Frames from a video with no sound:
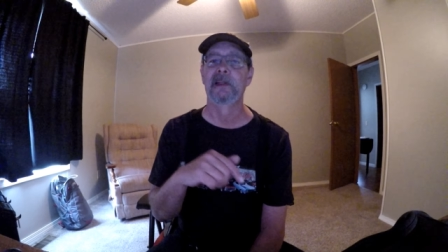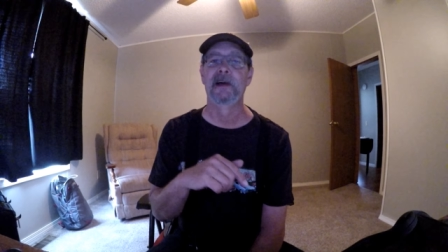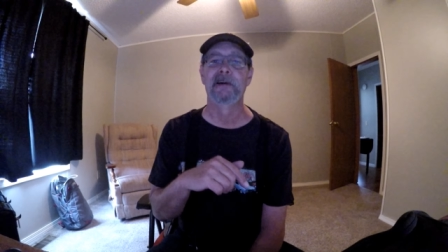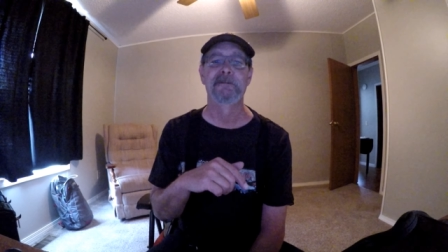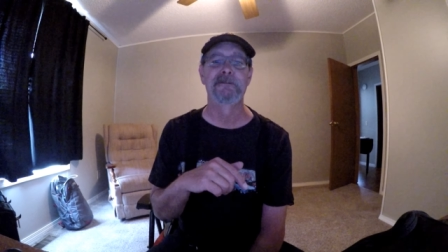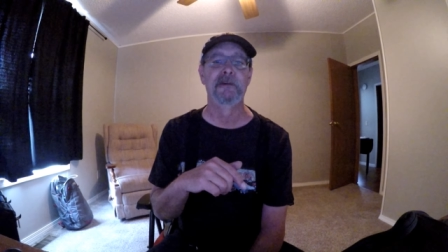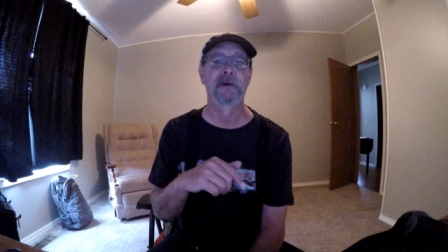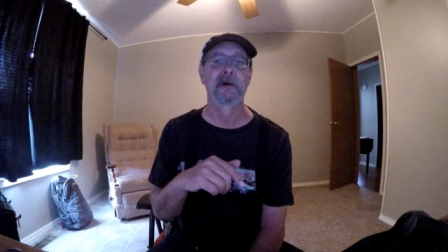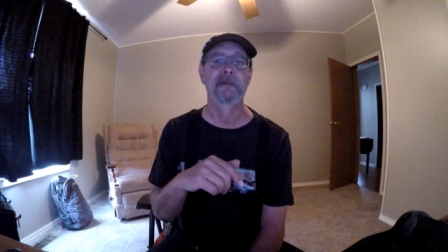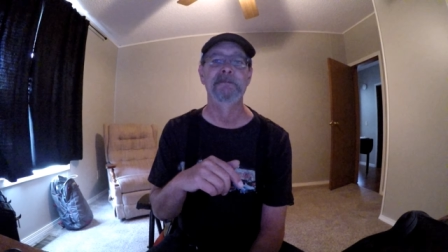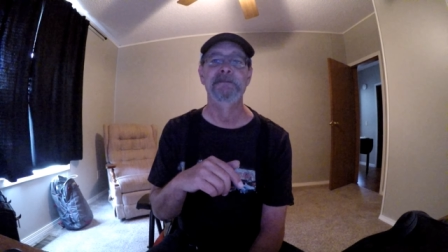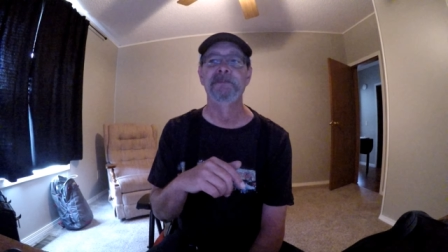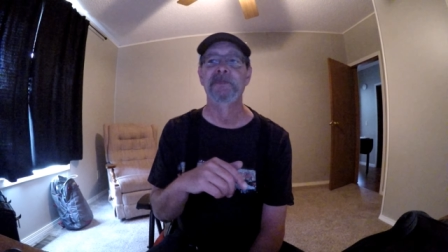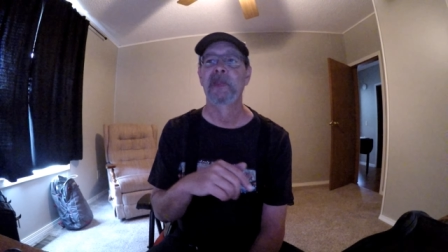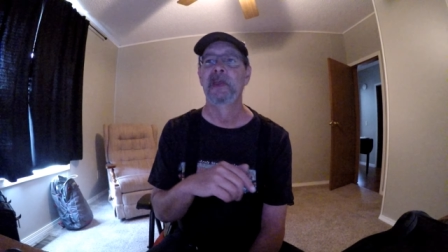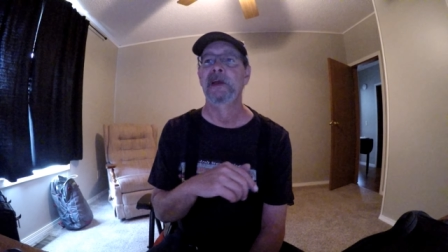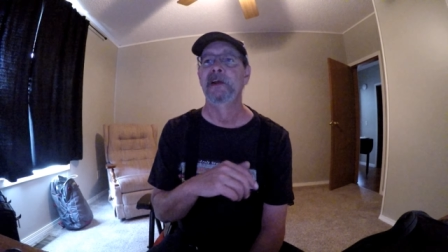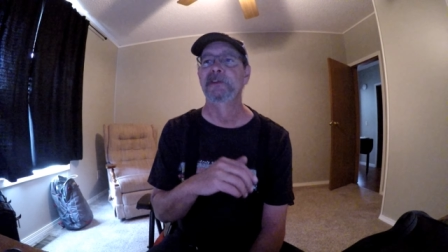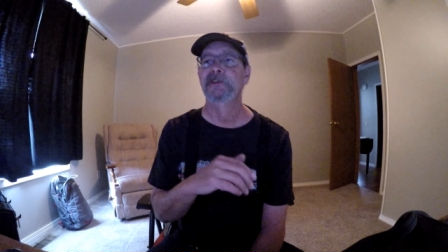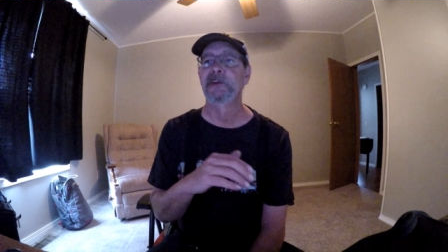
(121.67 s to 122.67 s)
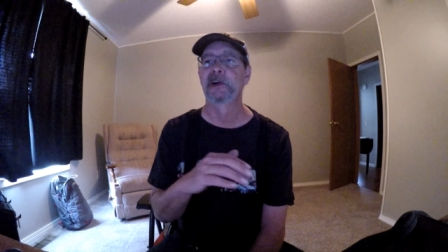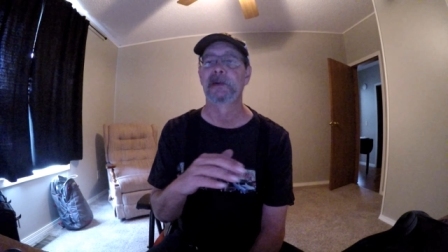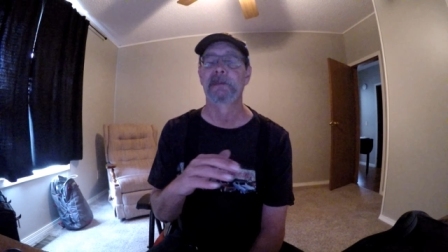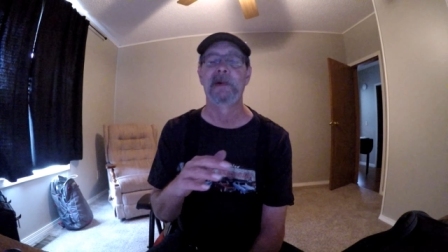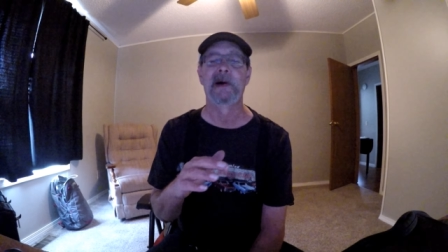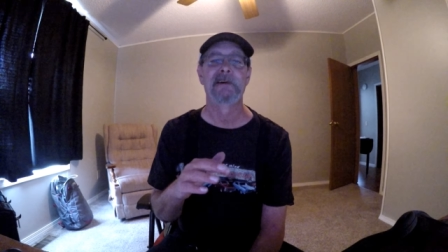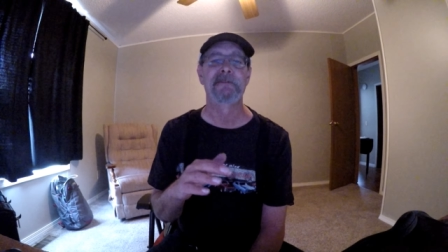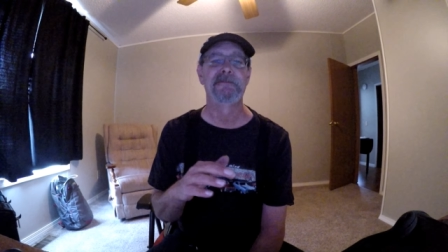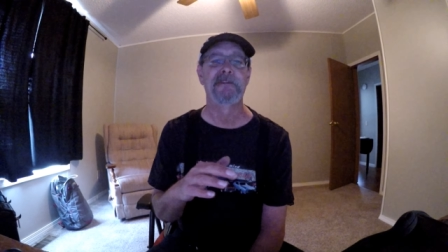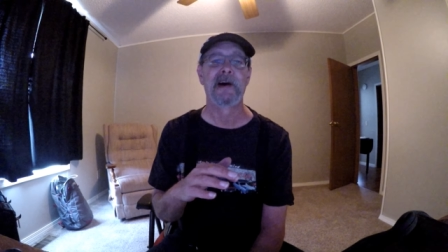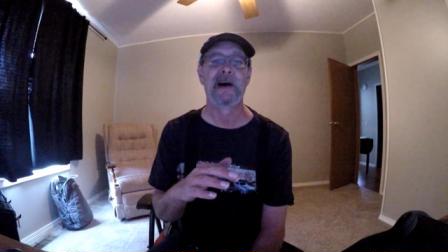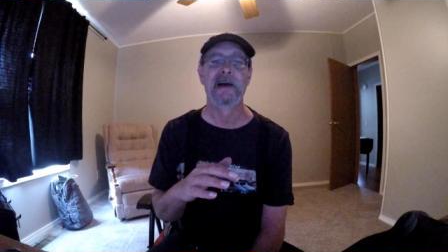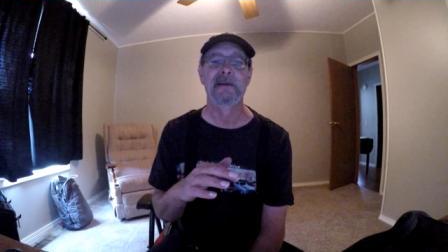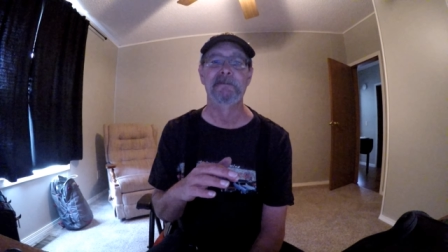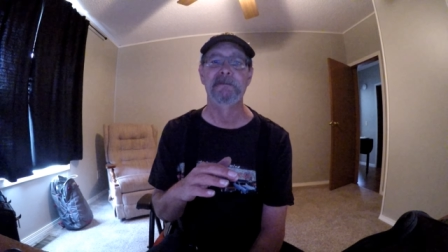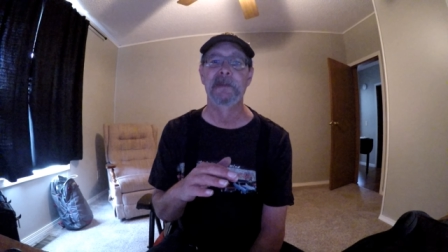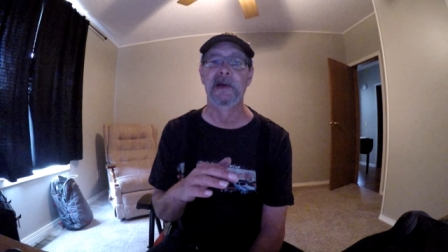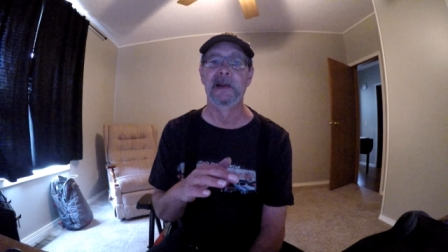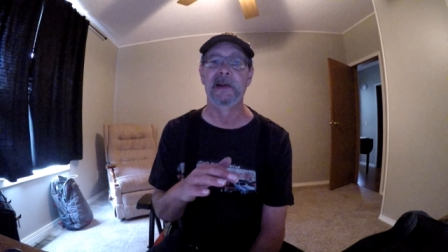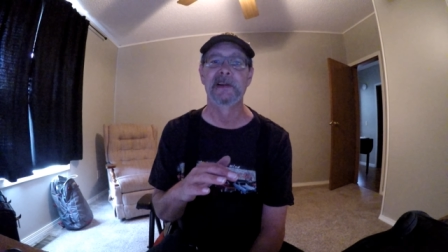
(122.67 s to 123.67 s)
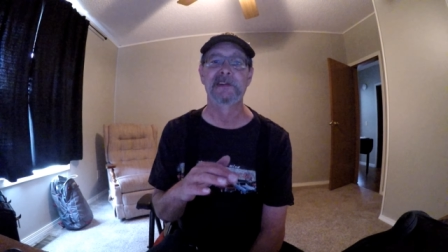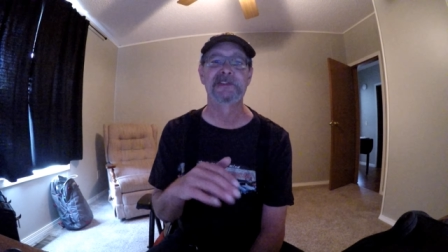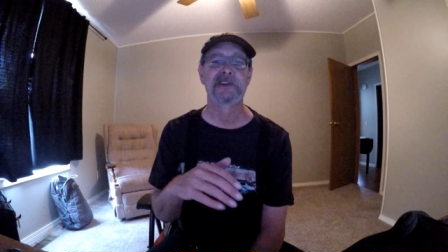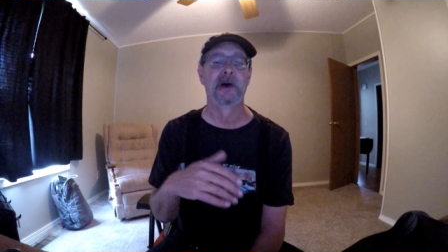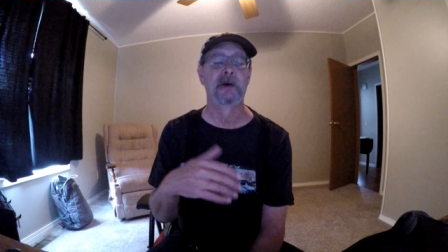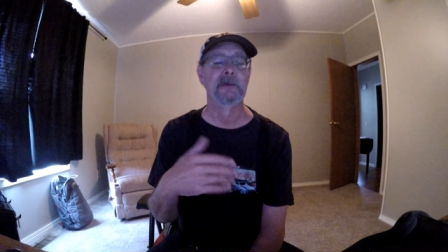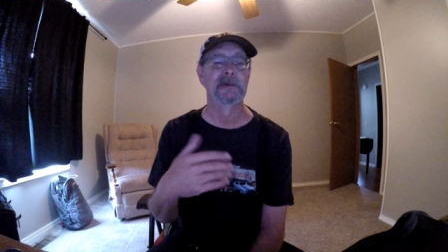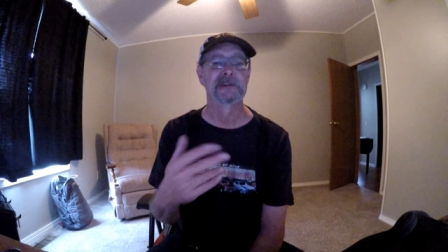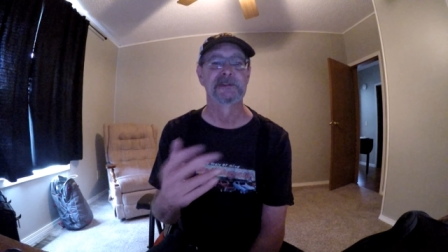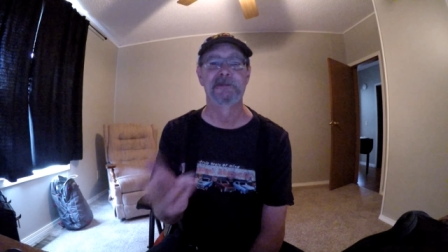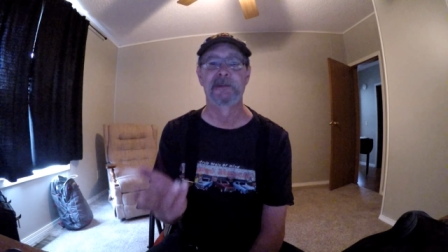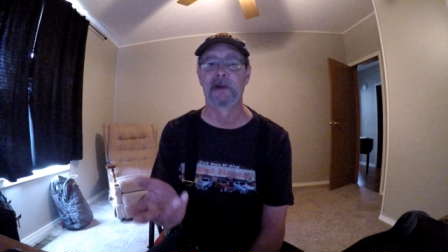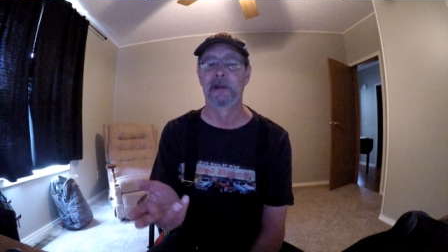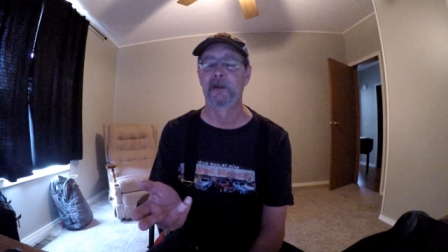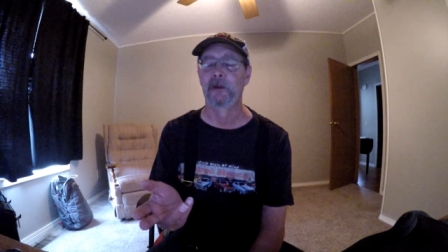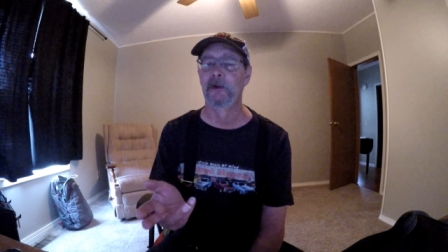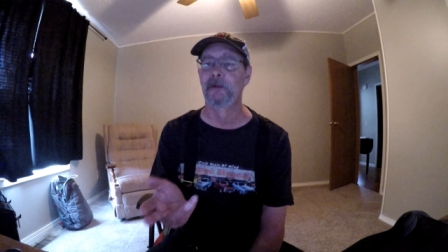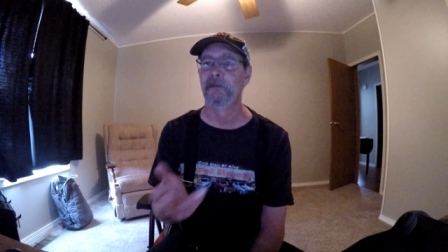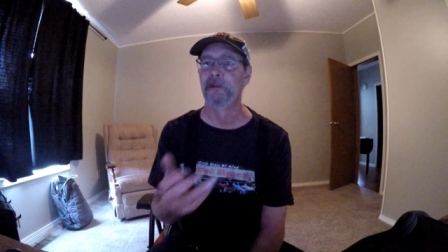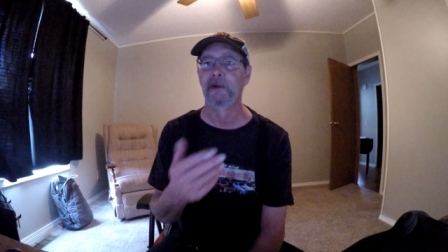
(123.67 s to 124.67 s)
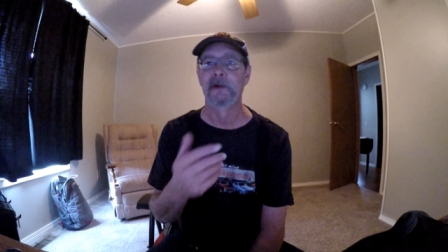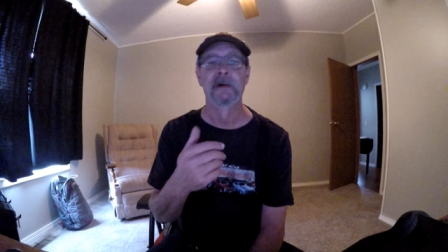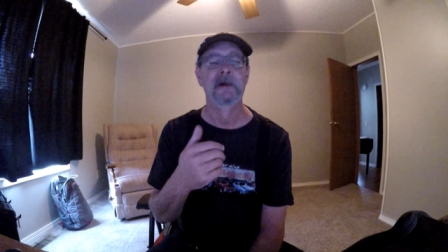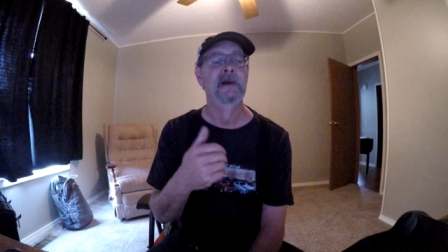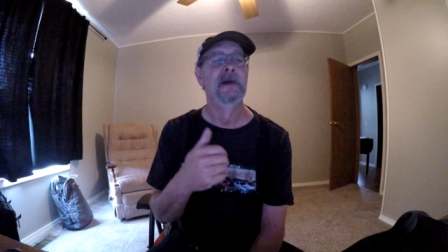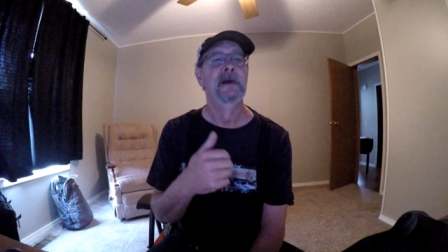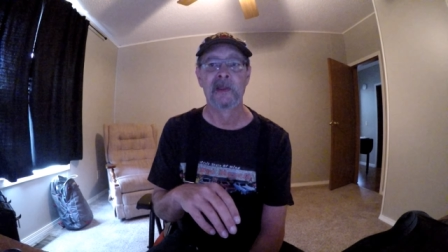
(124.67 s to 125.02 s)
the left foot took about five minutes, almost fell over.